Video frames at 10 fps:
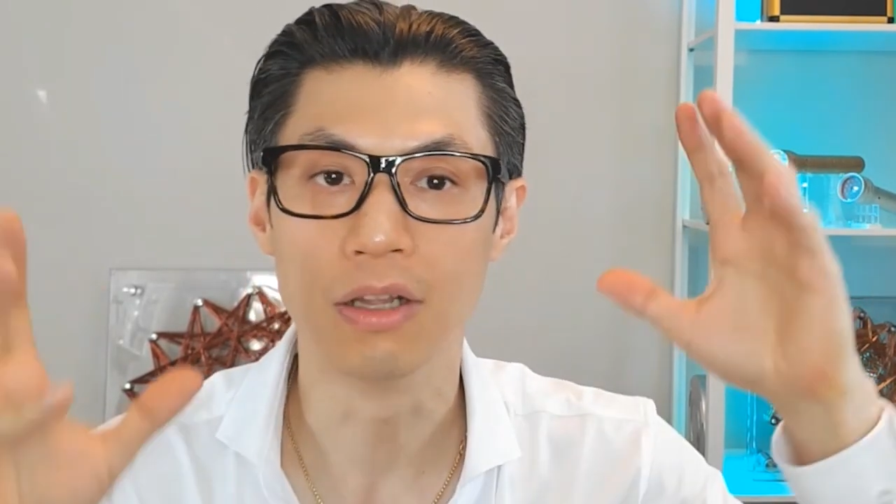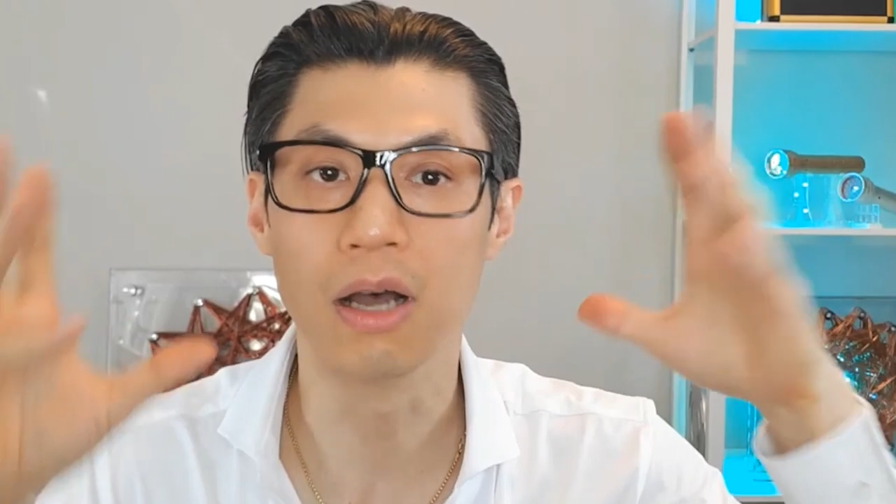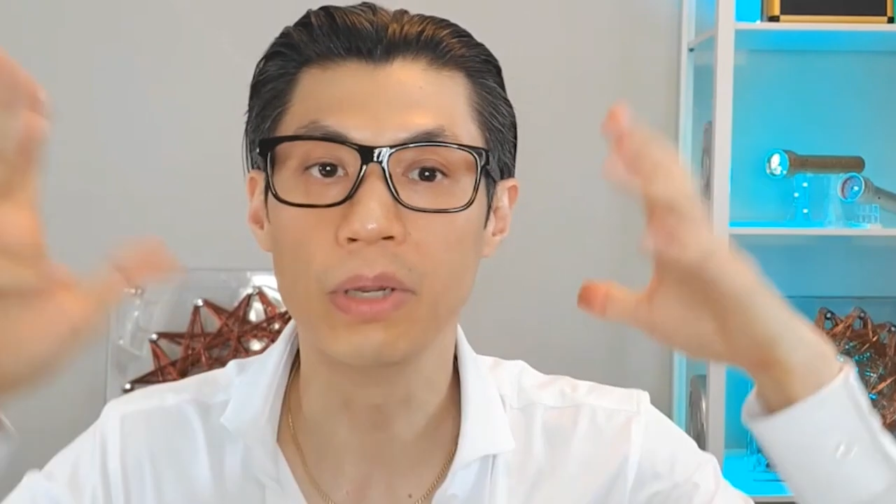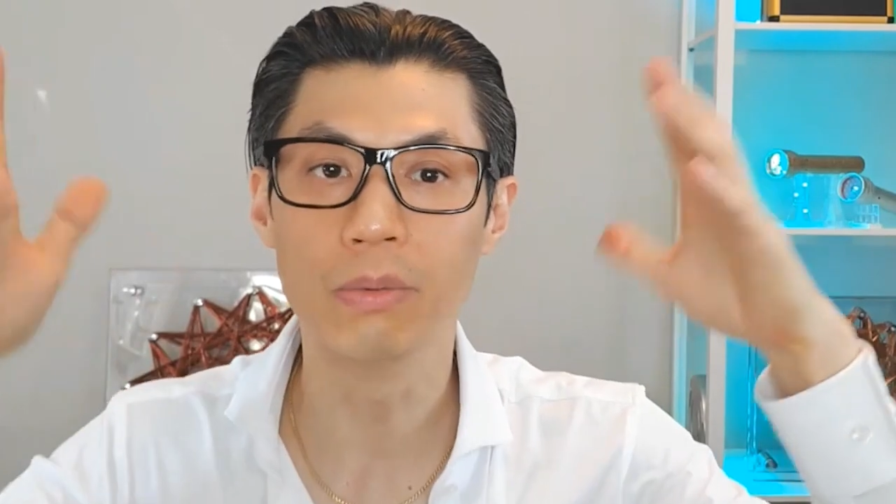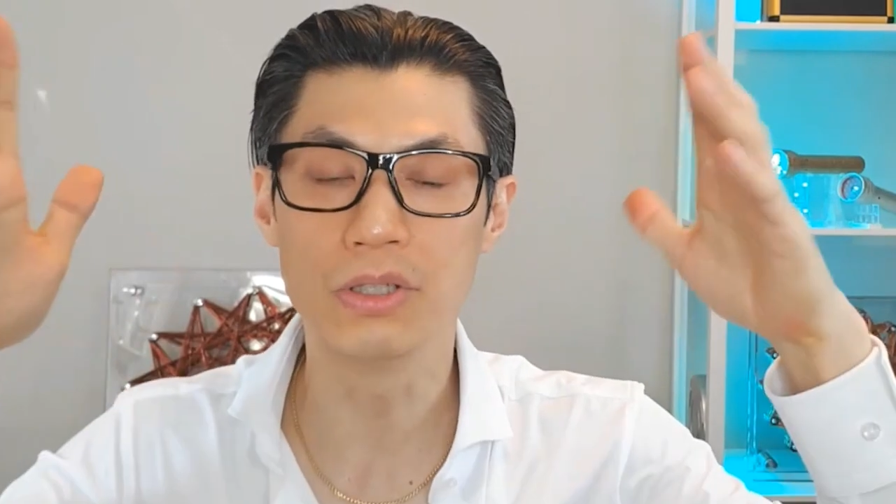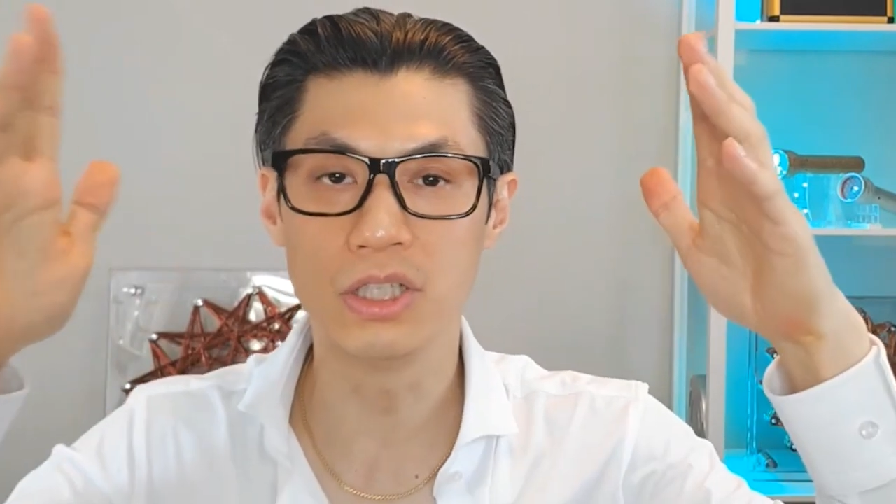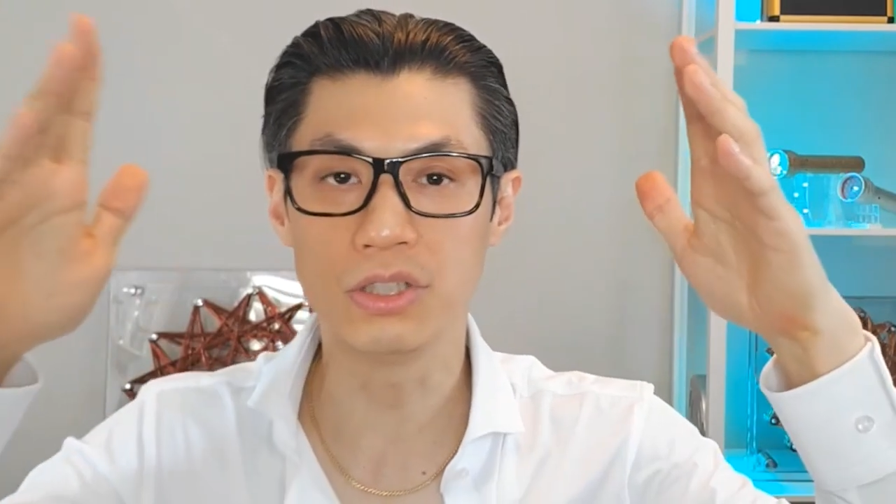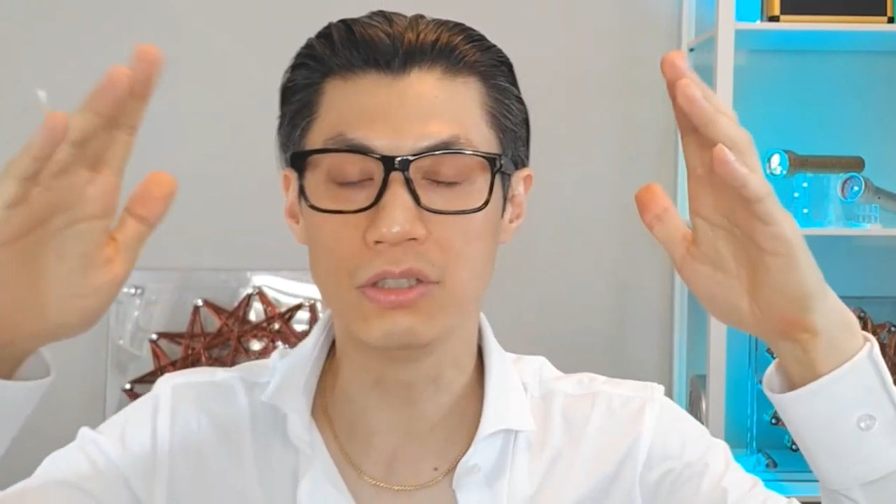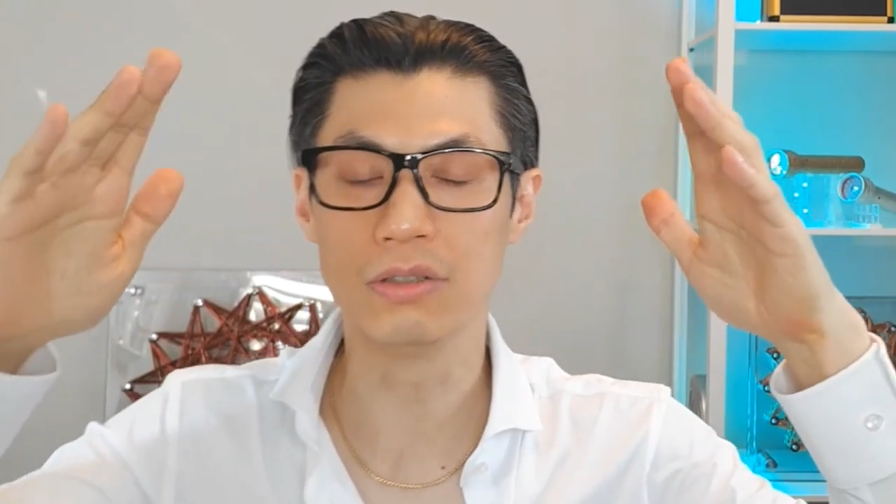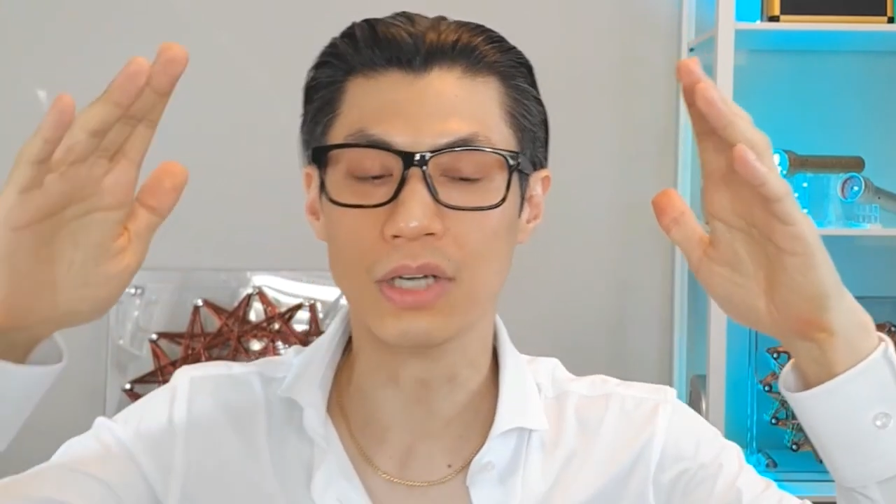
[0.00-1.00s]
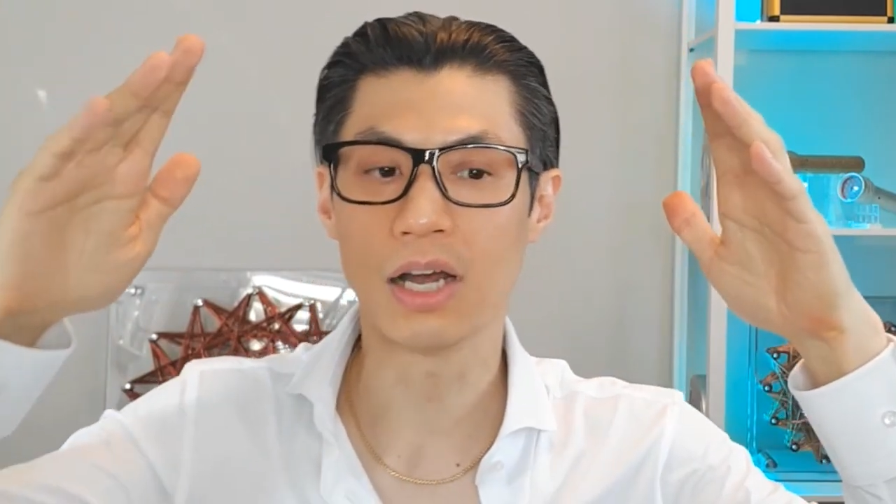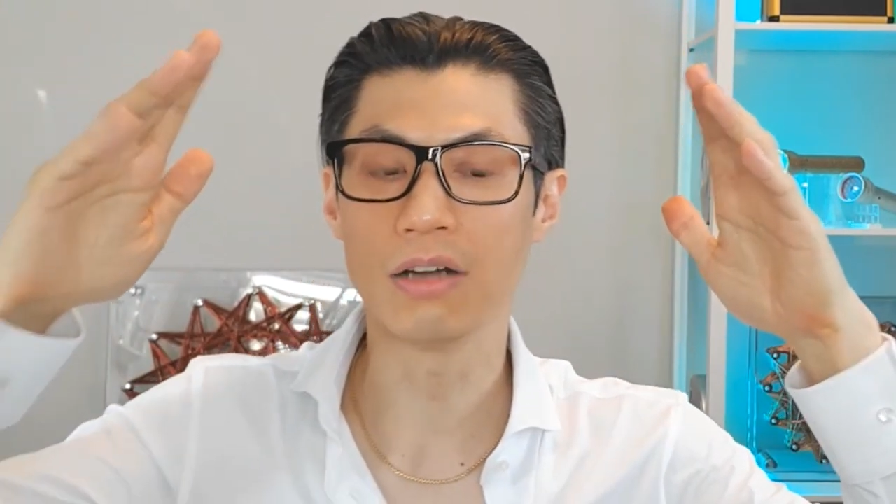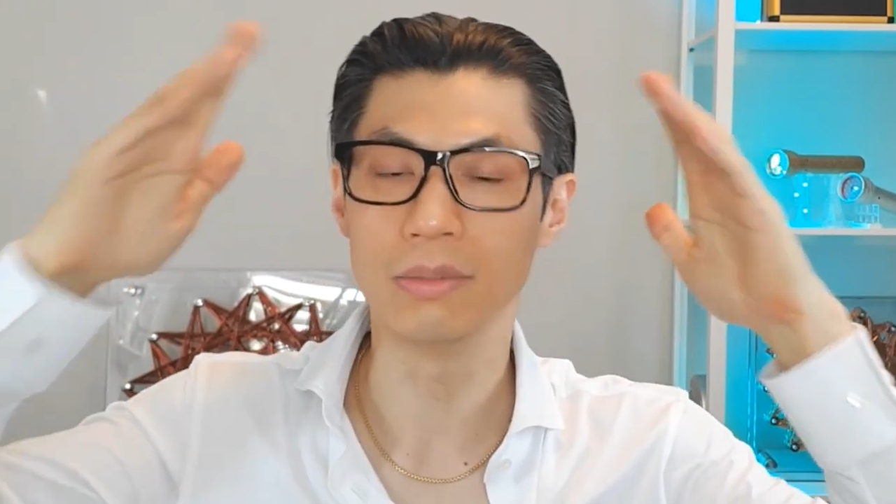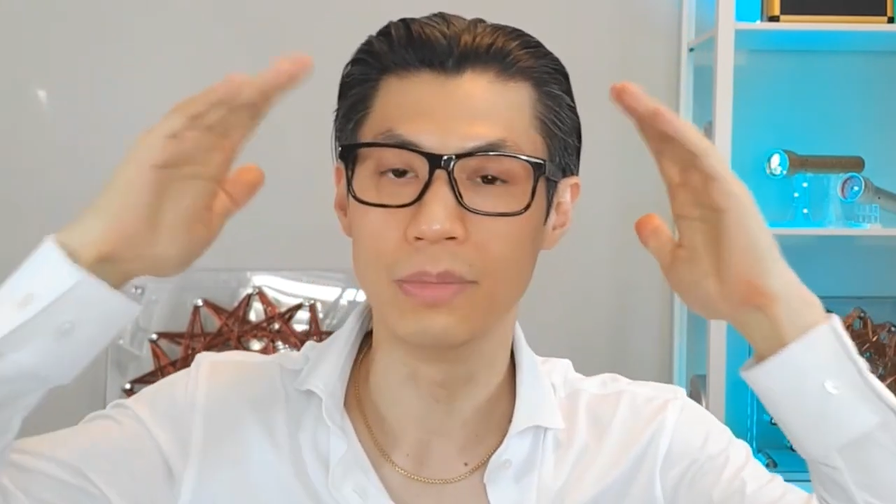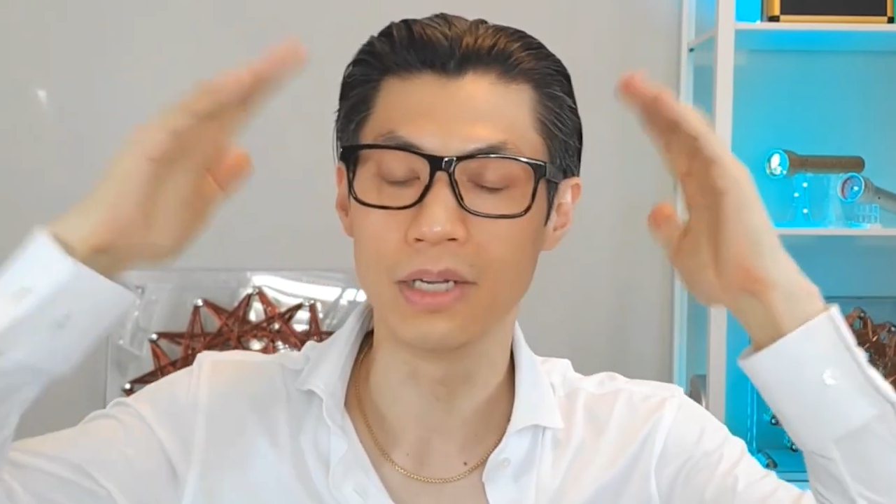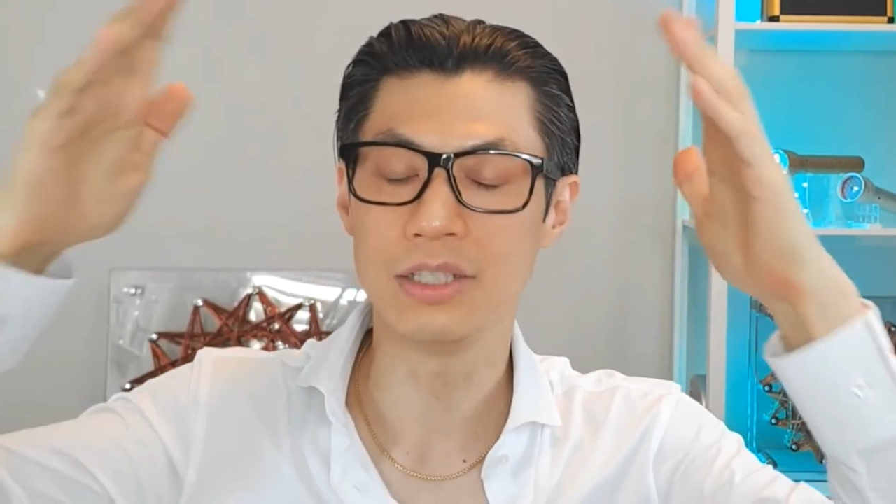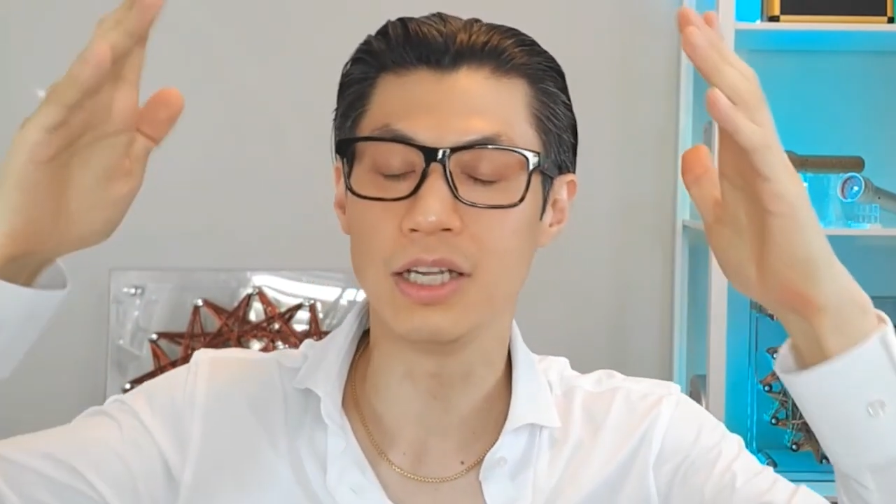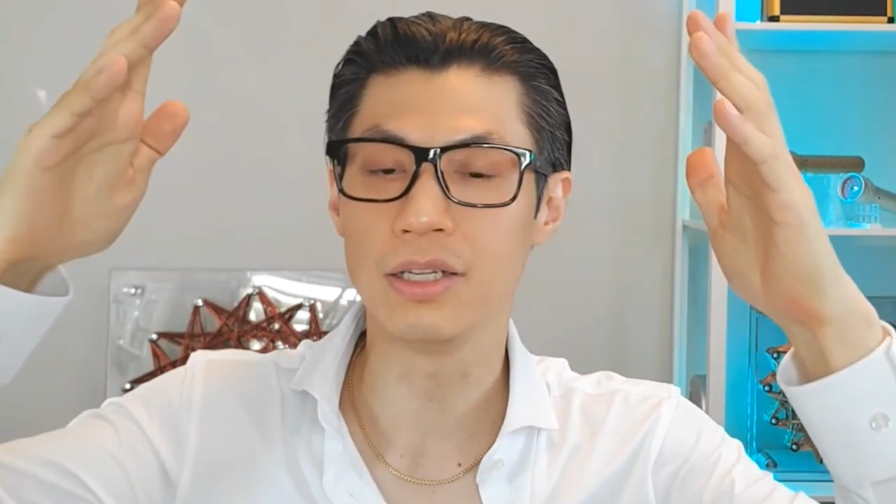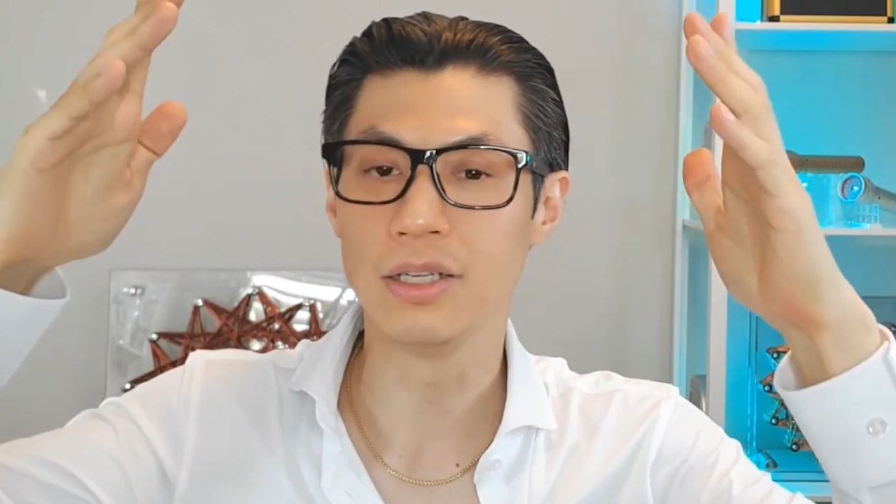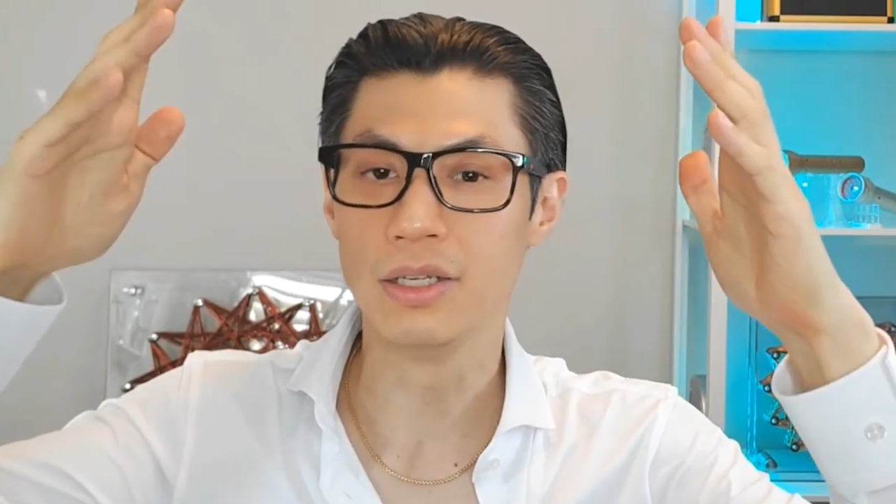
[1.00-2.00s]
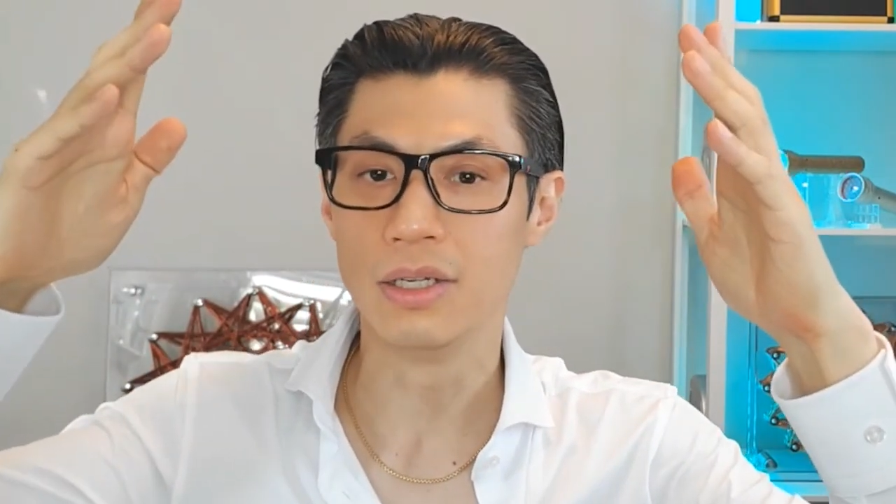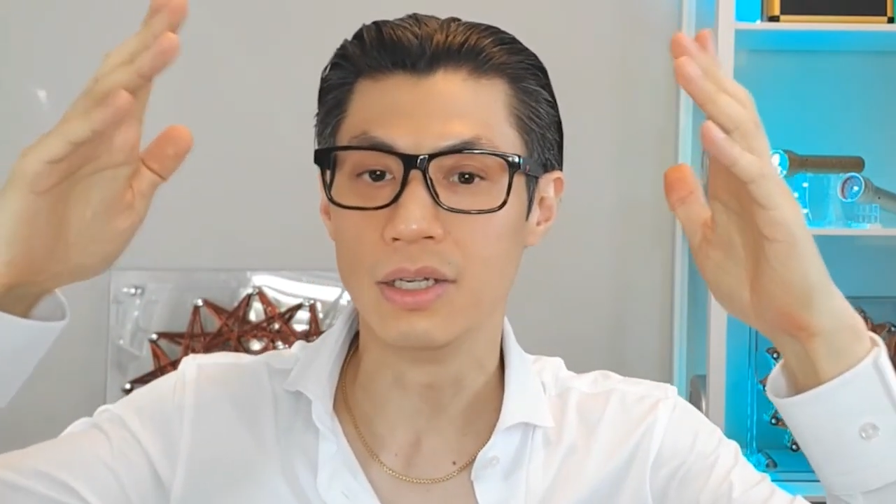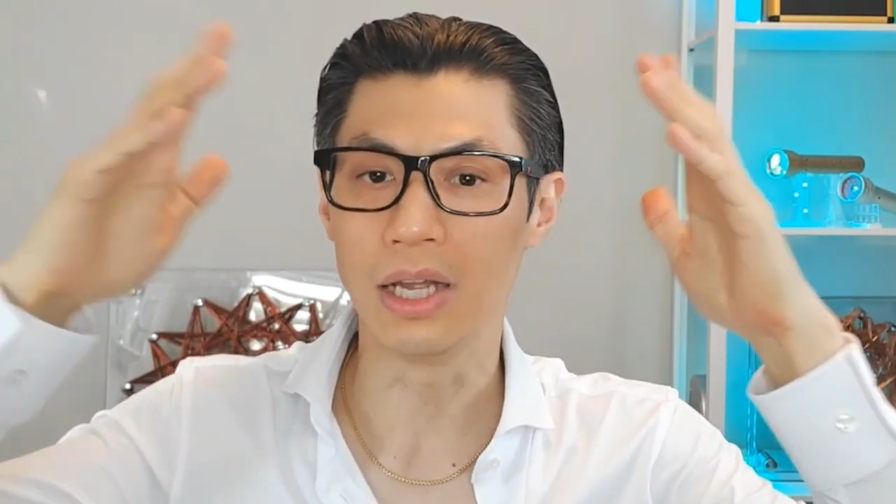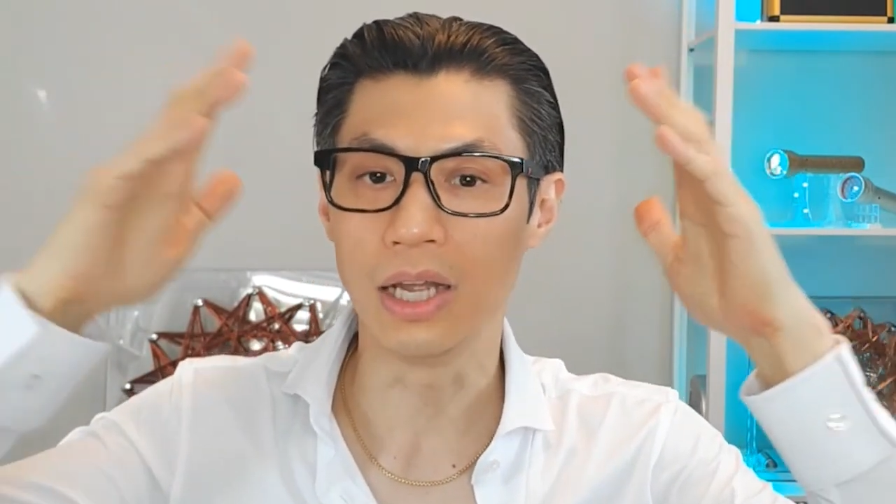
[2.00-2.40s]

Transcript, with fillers: A lot of people teach you how to meditate